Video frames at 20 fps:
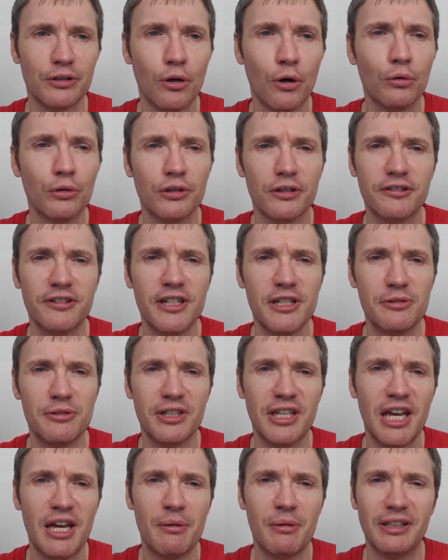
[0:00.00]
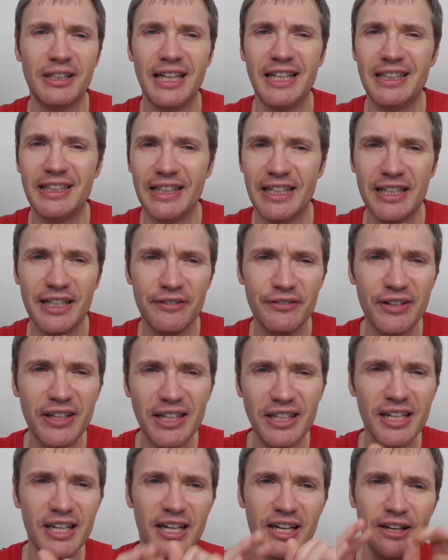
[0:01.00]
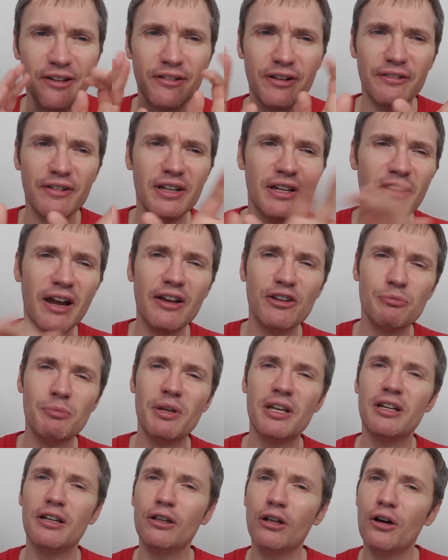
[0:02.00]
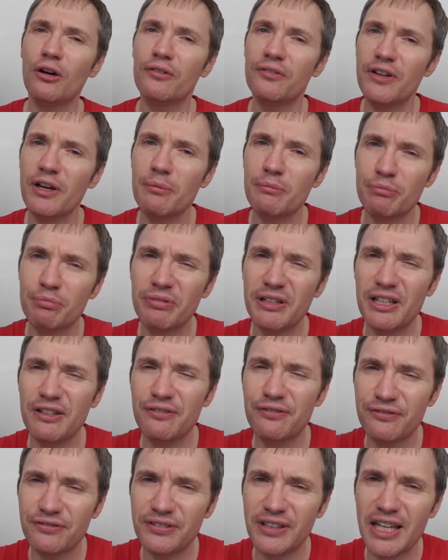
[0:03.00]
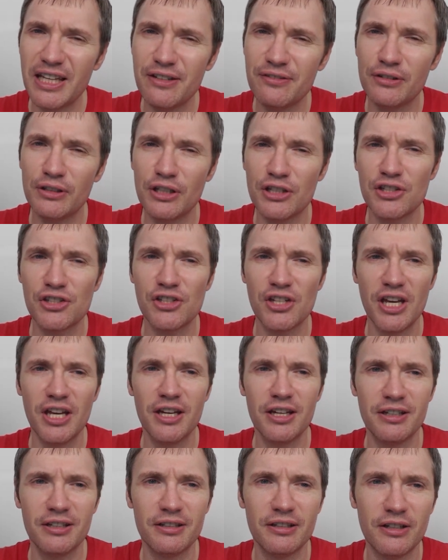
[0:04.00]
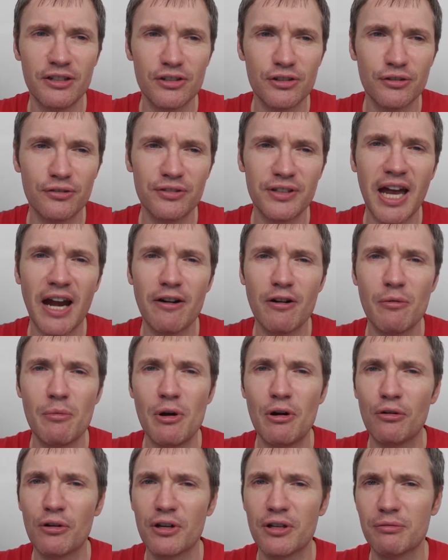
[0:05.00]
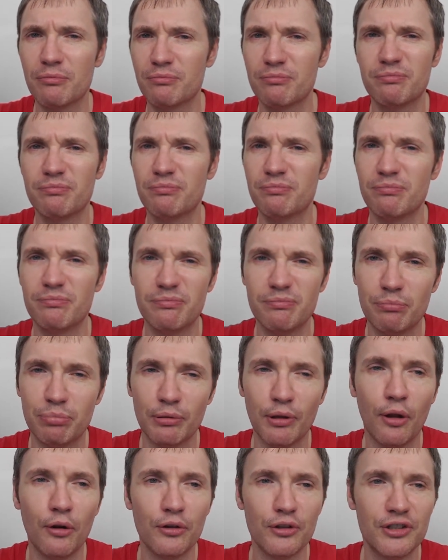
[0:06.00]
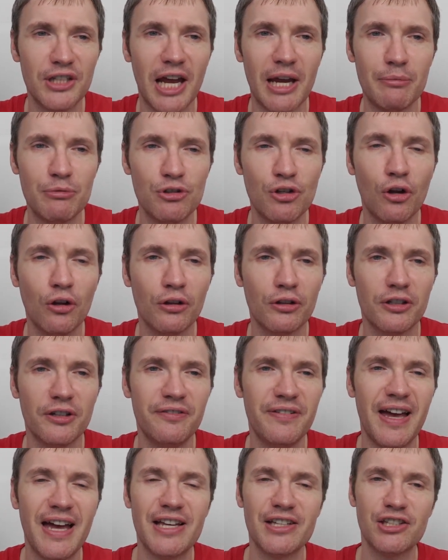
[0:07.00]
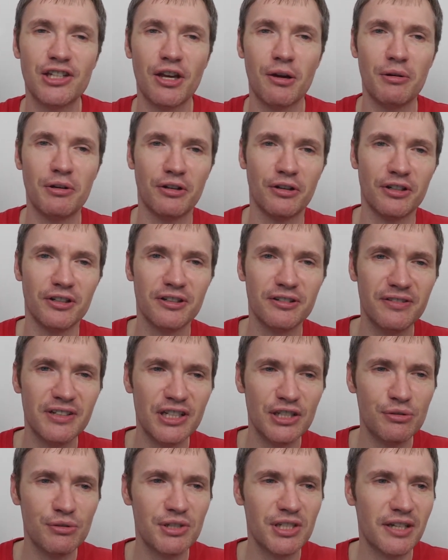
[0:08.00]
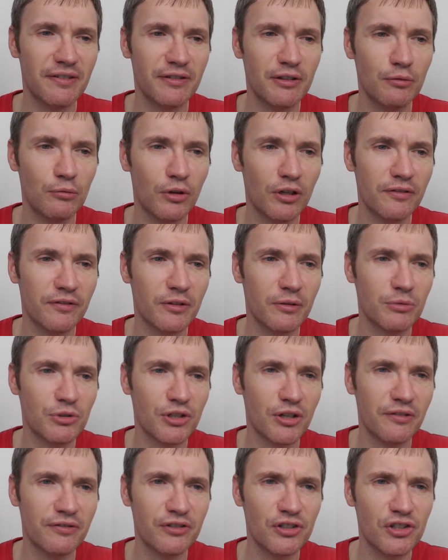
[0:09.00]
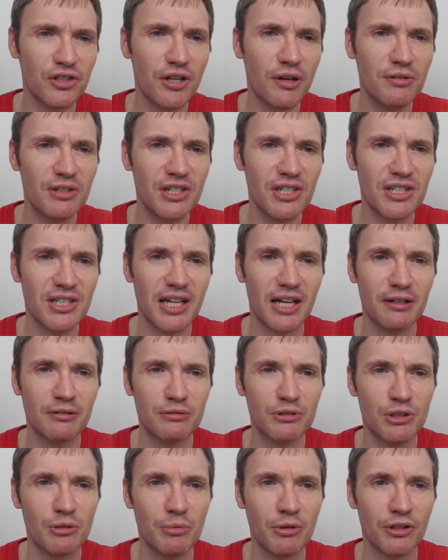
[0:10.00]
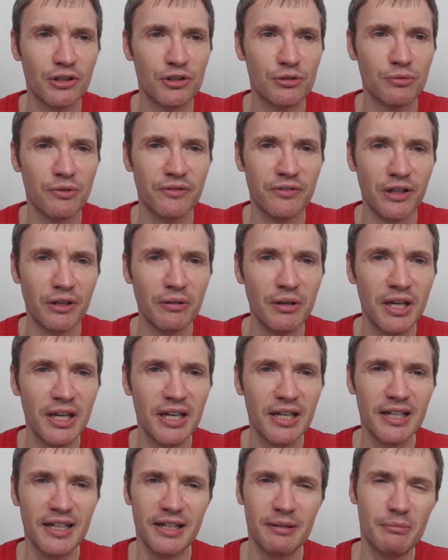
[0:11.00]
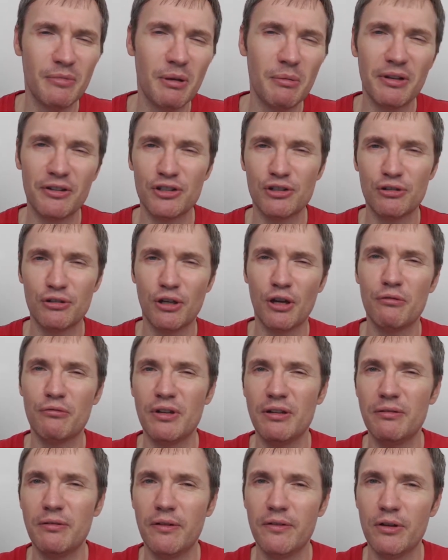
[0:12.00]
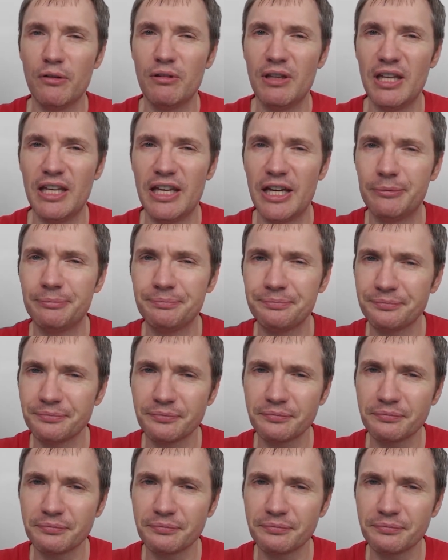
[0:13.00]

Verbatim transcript: Golden Crisp that came out lately, and I think there has been a lot of pretty flavourless sort of caramel blonde type chocolate affairs going on, and I think this was definitely one of them. So I've just noticed that, to be honest with you. Maybe I have to go re-review the